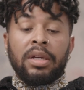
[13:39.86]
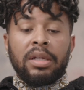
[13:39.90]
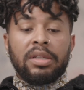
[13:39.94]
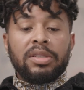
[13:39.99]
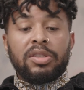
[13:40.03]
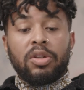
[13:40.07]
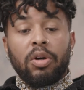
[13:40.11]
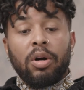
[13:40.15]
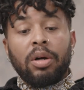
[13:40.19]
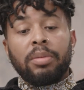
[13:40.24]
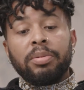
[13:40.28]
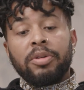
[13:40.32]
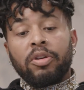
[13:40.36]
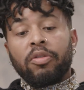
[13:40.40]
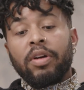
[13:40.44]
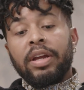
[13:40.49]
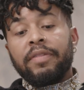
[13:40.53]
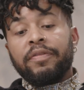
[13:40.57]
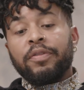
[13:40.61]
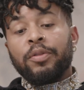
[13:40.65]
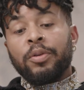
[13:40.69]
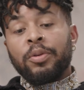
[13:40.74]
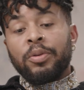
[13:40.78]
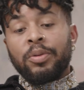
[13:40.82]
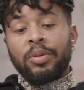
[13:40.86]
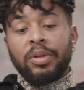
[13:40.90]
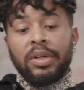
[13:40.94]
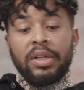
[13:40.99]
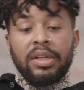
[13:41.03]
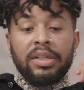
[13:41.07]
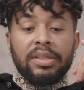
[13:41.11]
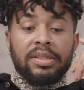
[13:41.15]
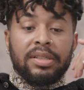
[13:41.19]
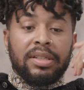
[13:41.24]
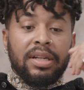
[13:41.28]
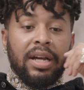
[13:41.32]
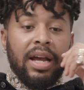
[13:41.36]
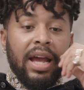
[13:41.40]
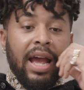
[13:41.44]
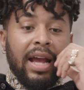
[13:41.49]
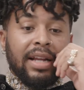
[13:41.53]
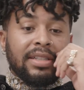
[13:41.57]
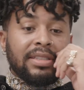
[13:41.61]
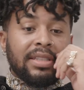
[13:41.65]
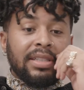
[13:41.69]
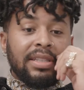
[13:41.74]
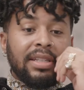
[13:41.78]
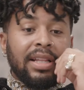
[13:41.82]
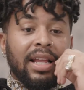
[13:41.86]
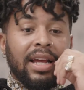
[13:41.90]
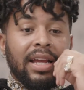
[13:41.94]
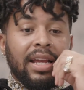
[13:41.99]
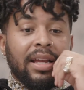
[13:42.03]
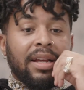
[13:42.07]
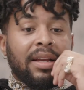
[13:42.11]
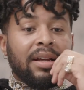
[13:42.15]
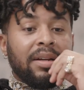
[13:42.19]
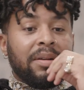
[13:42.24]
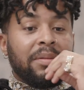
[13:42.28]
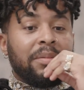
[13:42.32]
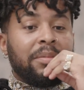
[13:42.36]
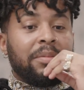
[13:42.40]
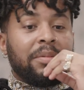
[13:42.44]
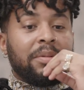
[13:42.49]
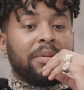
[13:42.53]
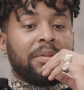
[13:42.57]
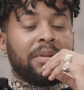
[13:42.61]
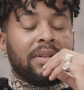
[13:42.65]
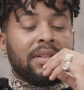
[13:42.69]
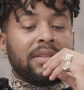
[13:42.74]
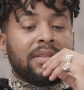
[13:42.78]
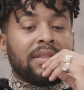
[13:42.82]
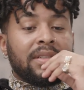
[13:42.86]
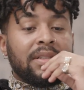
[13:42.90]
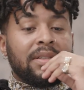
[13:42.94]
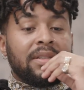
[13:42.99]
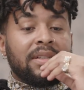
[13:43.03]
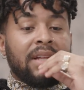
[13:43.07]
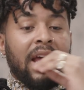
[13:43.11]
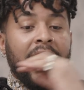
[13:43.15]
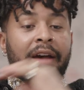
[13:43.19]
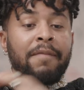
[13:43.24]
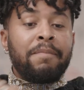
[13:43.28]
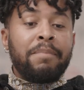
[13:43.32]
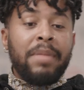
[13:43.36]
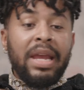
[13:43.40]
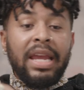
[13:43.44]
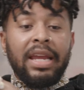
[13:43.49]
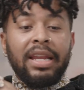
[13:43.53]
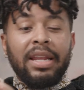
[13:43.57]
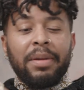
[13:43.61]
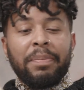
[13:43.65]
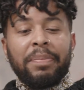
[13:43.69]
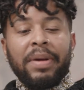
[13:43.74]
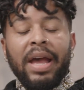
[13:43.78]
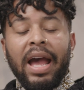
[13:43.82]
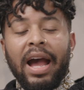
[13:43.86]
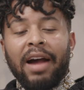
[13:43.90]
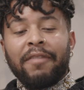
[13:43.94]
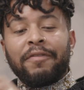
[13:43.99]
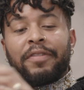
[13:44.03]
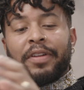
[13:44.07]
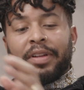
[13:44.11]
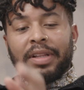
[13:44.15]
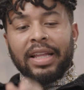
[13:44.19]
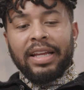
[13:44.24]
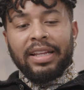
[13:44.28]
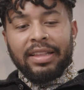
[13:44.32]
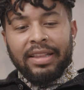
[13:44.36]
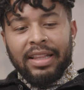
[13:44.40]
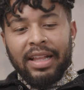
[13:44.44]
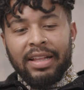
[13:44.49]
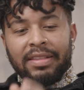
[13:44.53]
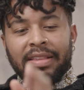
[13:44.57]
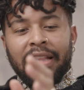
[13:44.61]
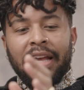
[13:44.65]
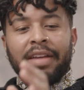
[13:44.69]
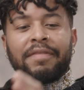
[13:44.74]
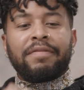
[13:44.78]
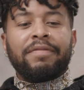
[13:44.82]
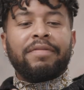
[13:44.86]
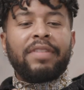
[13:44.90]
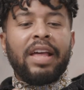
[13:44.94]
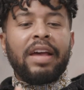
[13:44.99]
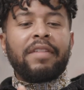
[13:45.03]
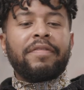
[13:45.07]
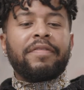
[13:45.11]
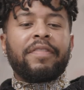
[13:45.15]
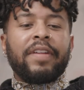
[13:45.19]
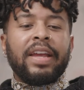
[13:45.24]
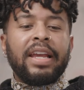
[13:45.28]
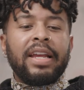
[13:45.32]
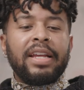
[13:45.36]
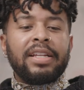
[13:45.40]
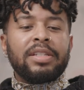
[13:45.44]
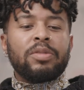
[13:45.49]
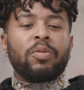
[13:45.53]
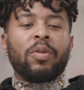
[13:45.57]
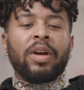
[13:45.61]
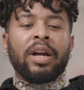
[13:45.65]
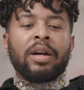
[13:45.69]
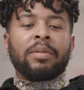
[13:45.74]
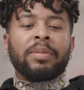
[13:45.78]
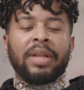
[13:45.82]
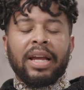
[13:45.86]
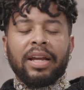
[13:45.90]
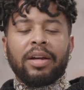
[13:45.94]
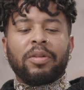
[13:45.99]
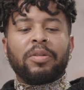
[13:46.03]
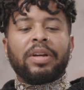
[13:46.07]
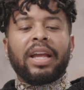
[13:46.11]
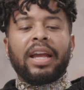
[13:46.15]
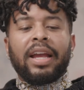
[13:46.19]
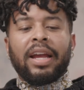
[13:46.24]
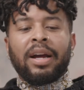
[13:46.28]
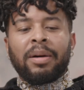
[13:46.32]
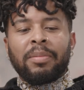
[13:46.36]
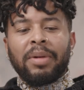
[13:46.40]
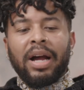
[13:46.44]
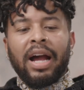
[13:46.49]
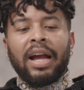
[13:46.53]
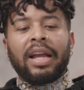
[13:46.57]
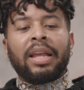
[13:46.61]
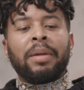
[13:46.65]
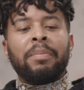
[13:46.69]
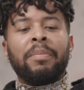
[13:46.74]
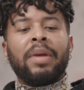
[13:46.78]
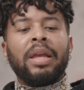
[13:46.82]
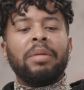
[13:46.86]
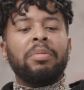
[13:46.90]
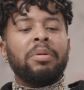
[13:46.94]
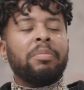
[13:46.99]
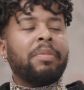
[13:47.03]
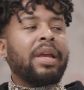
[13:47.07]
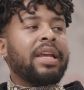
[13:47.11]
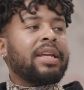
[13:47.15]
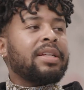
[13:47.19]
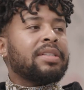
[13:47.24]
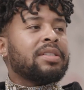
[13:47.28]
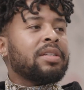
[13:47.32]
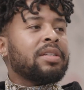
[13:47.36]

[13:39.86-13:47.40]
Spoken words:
So I'm grateful to actually like to have made it past. I feel like that phase where I'm like, okay, I can maybe make it